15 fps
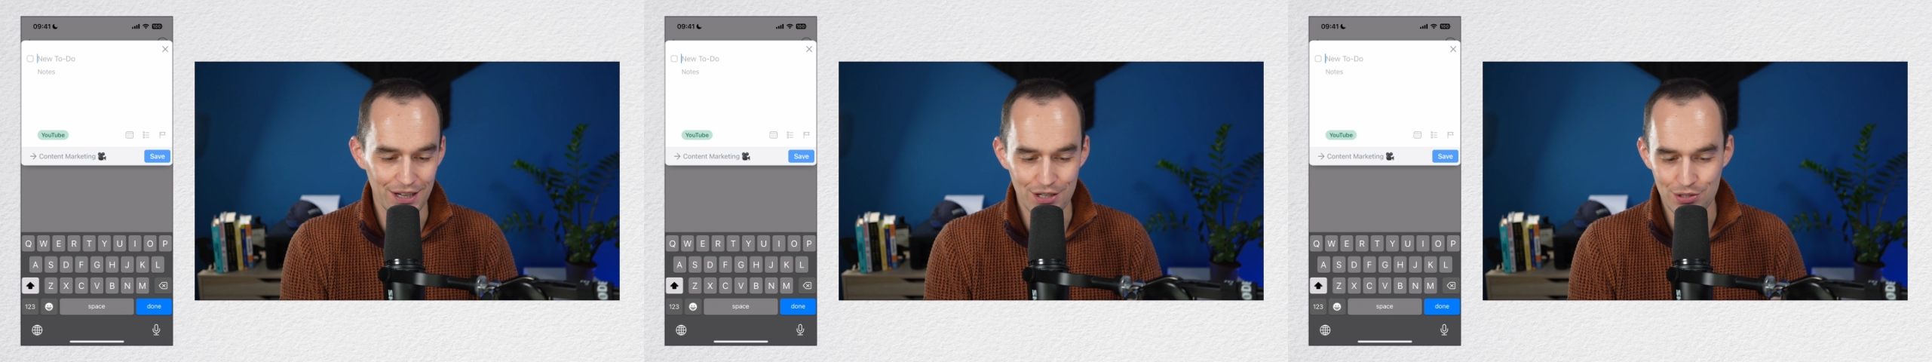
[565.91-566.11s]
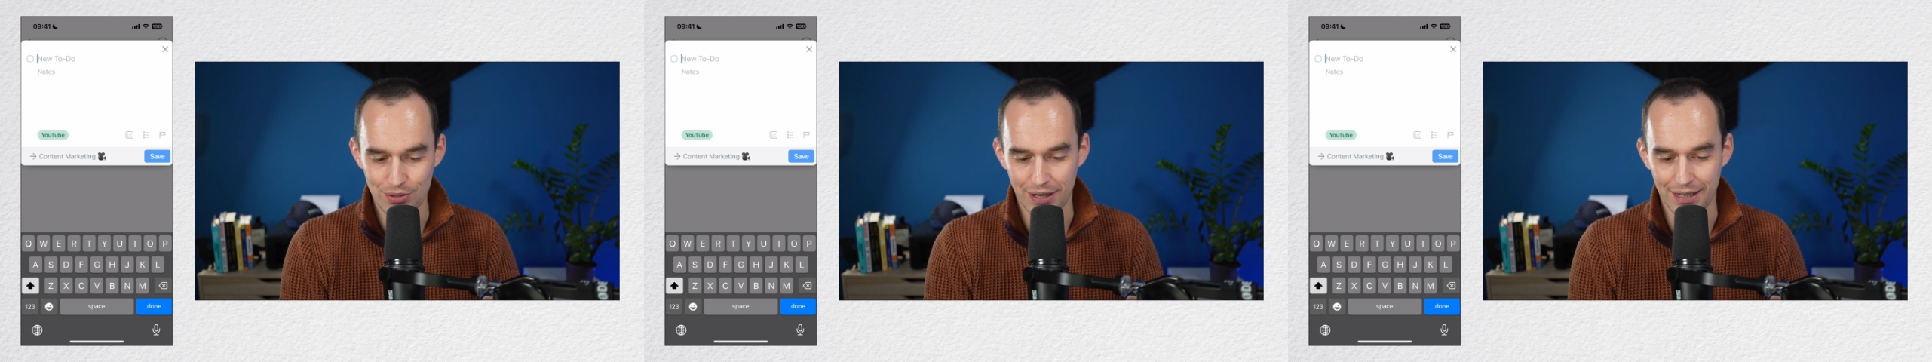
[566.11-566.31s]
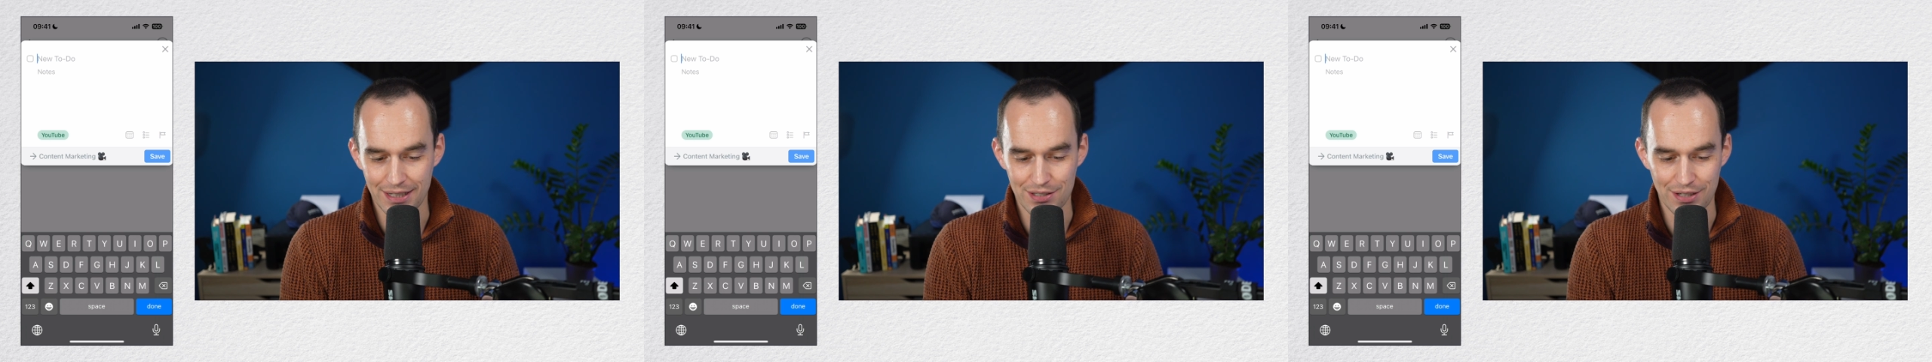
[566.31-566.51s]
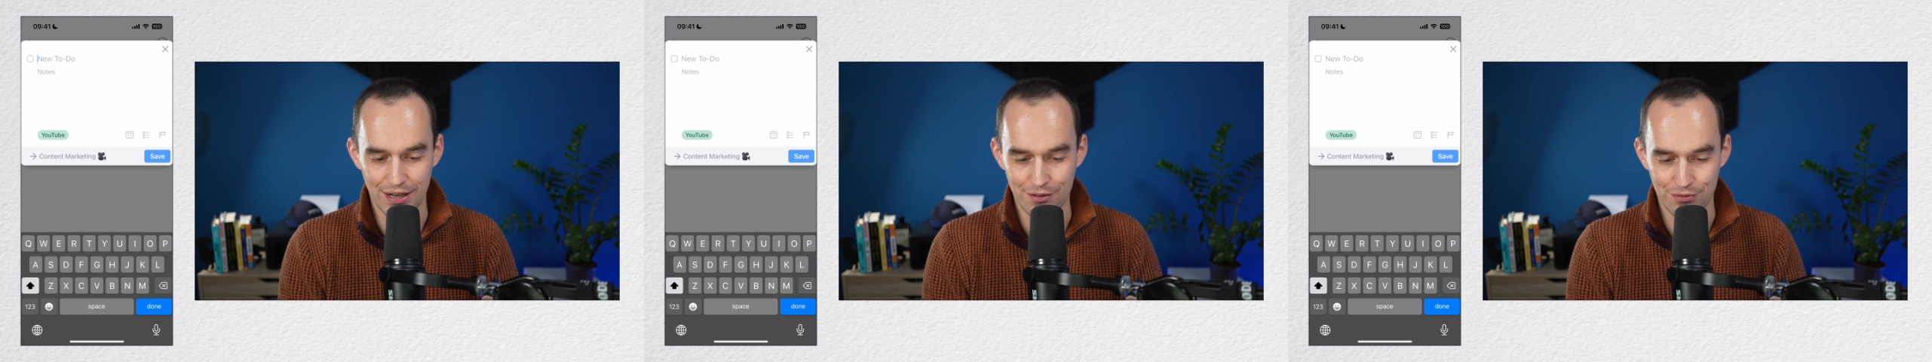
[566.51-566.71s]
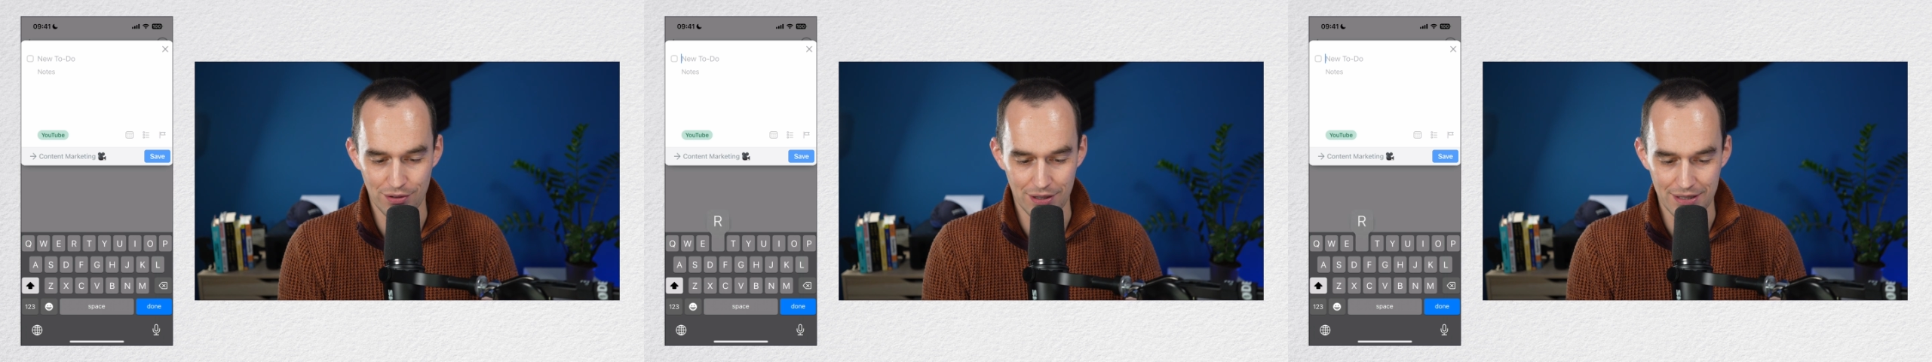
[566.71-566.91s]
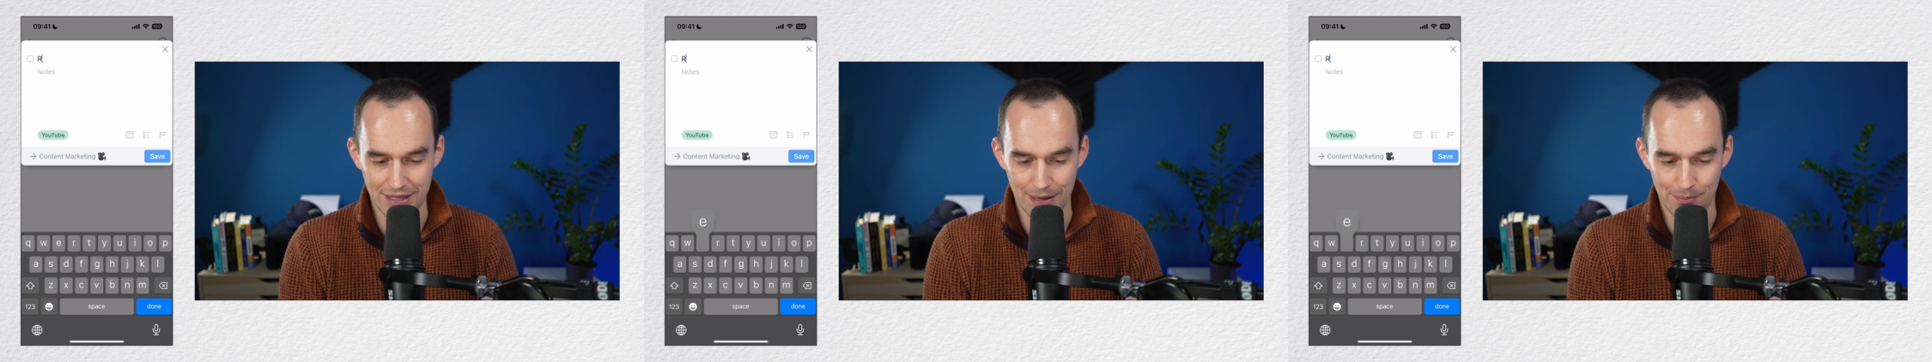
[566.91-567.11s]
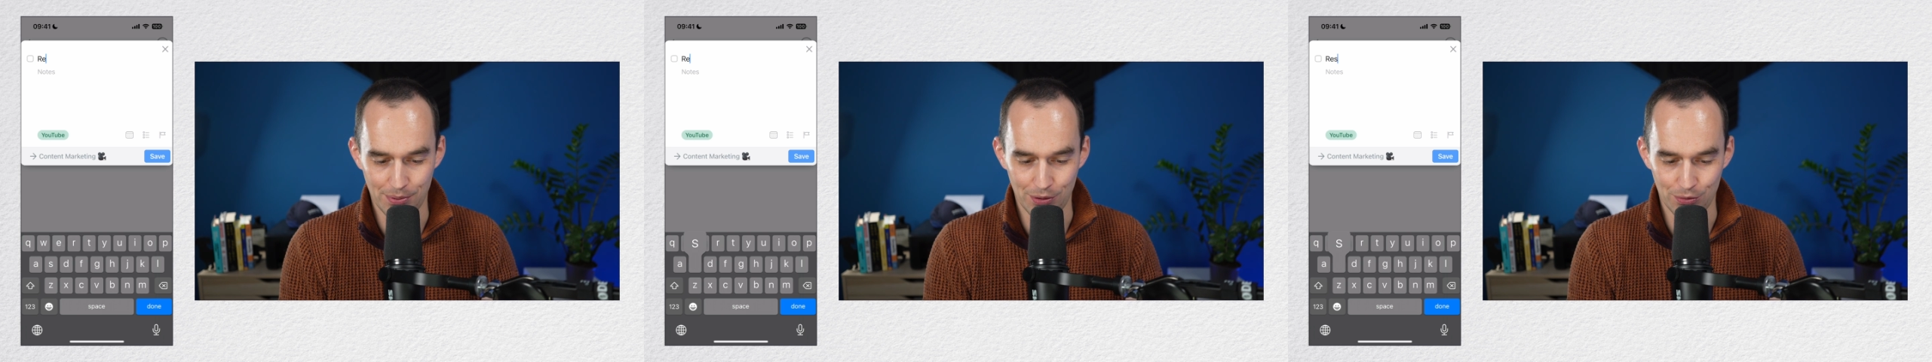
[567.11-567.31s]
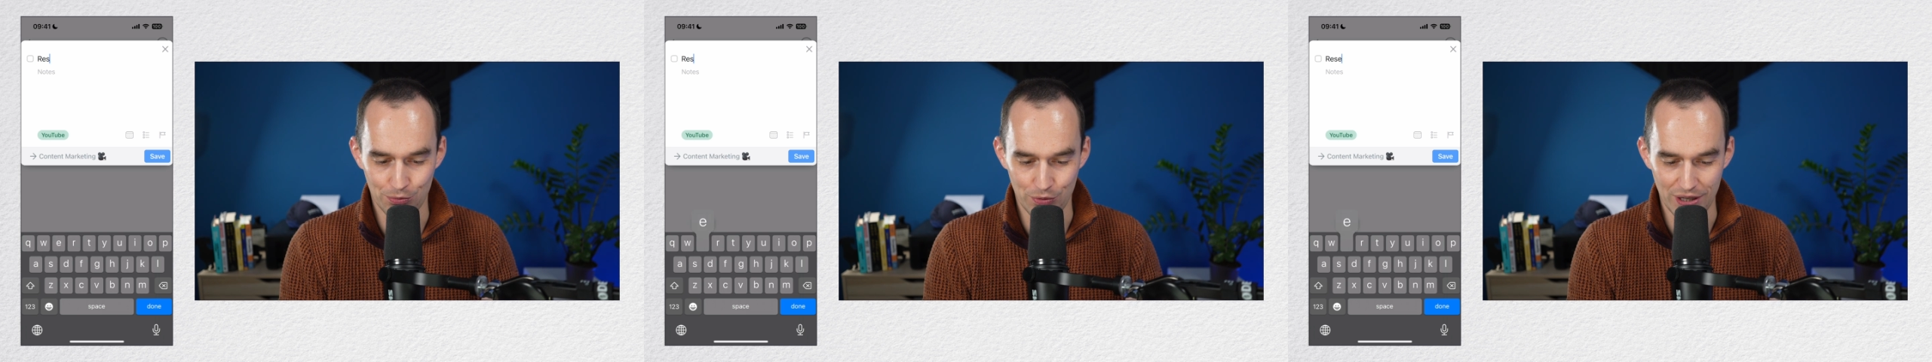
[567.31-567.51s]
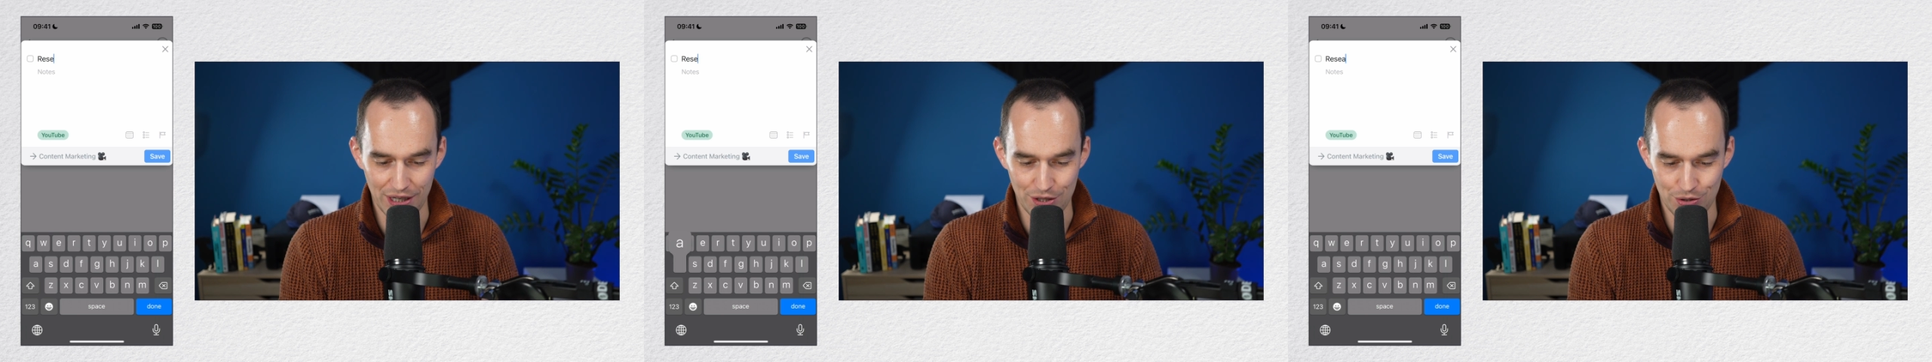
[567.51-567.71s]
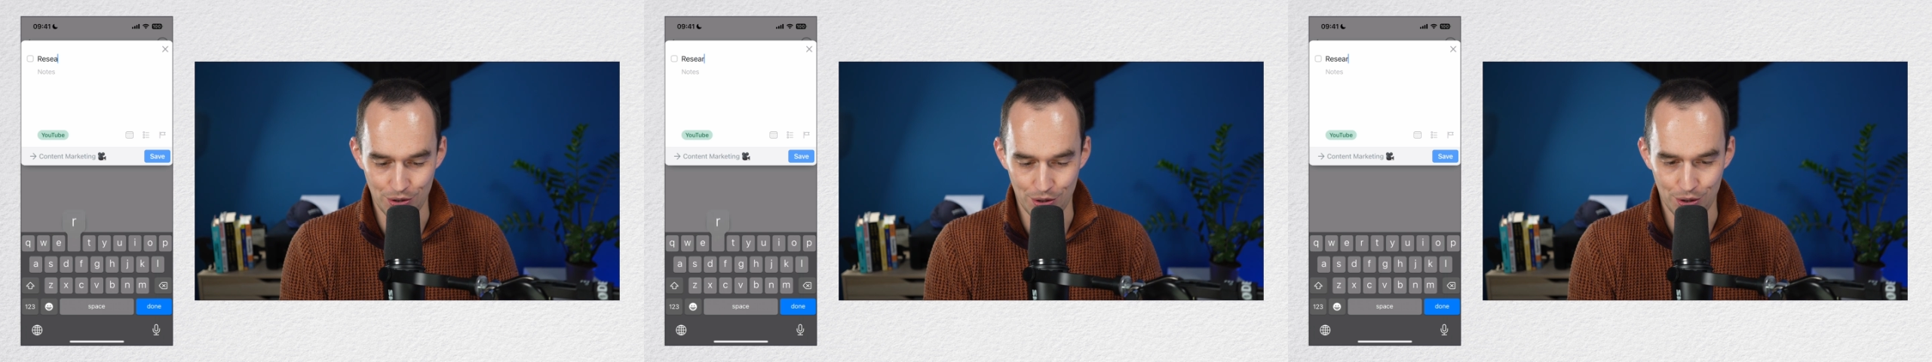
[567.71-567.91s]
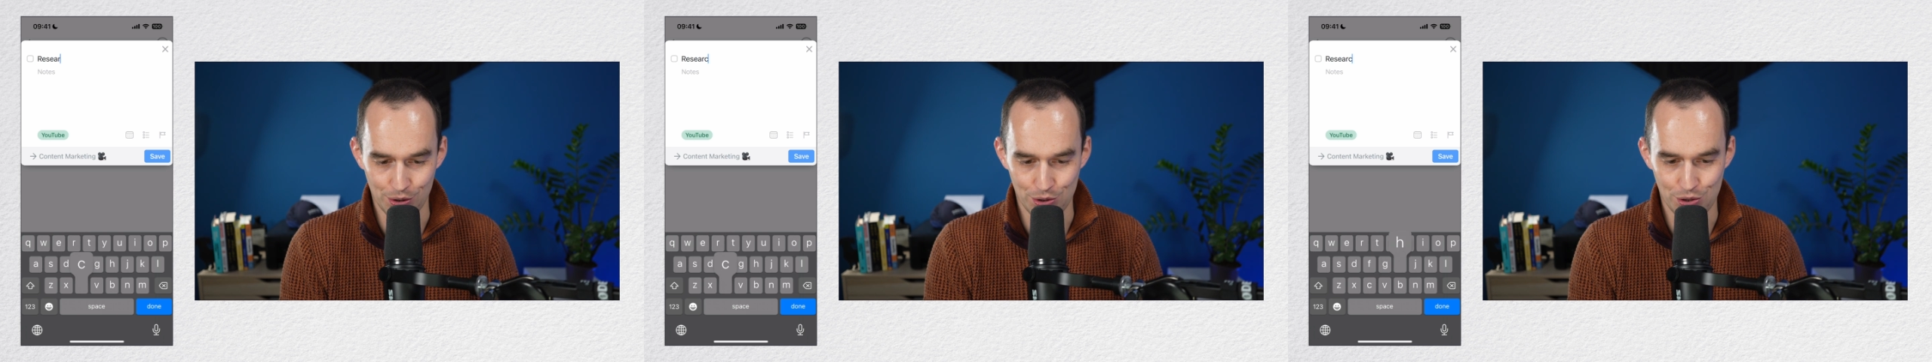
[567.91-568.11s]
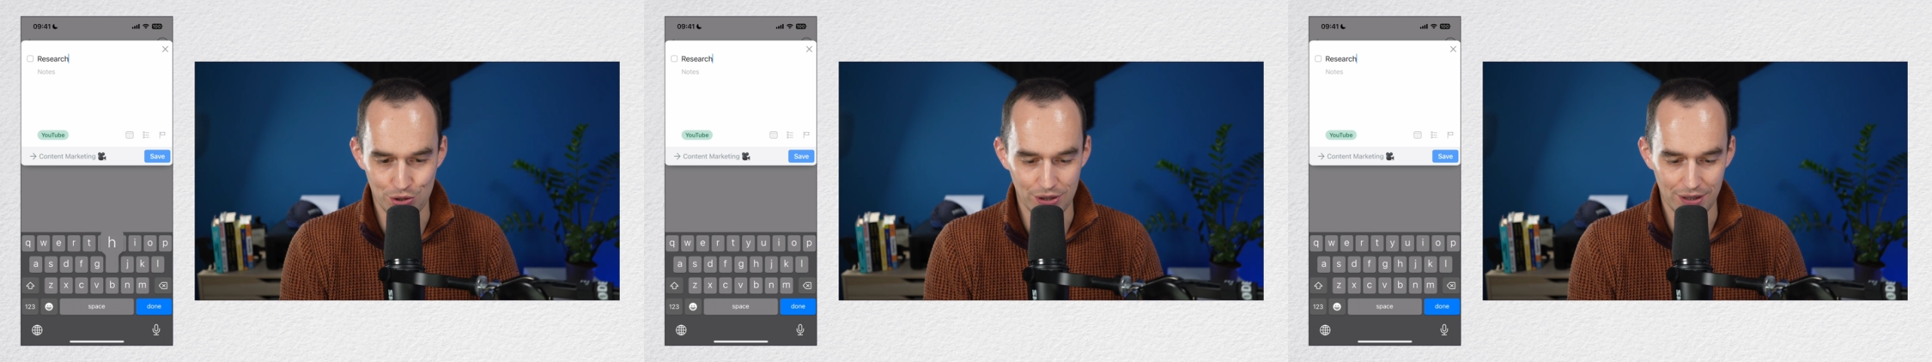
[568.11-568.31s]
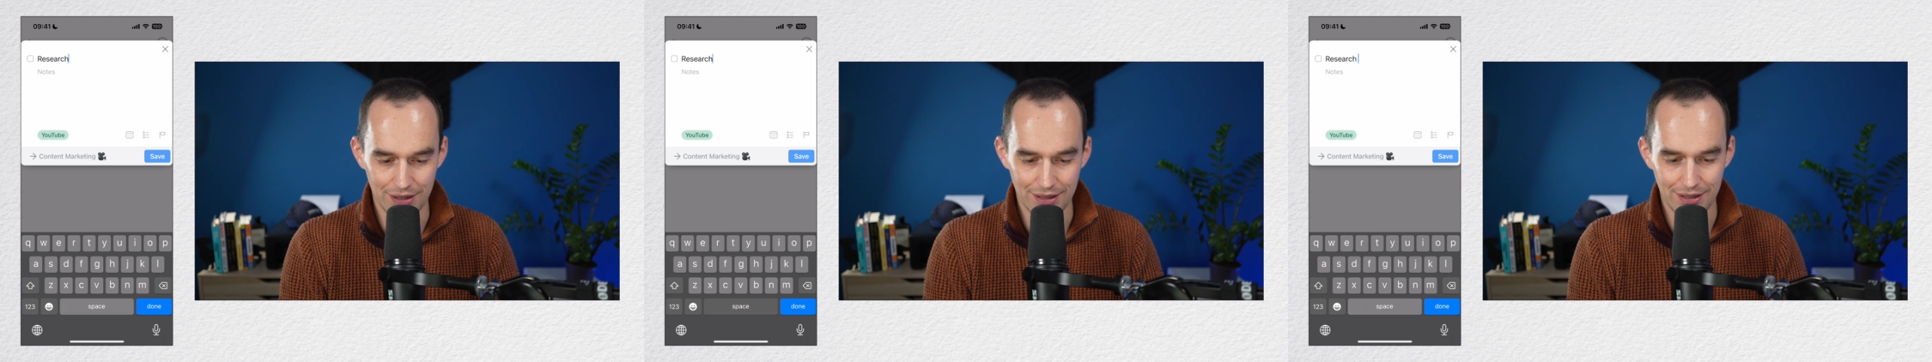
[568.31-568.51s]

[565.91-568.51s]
So I could say, for example, research